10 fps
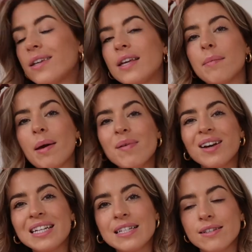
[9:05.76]
yeah maybe I
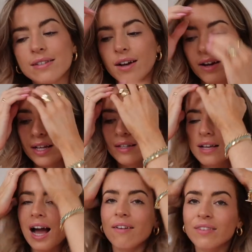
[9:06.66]
need to style it because
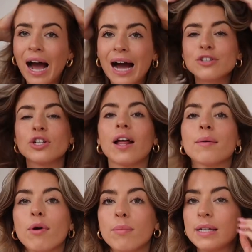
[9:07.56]
I haven't actually
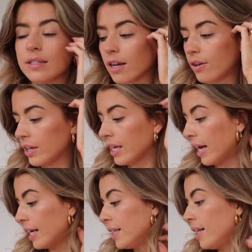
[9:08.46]
like properly styled it
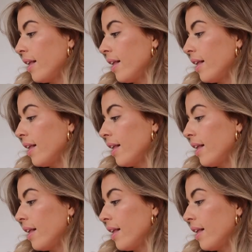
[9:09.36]
yet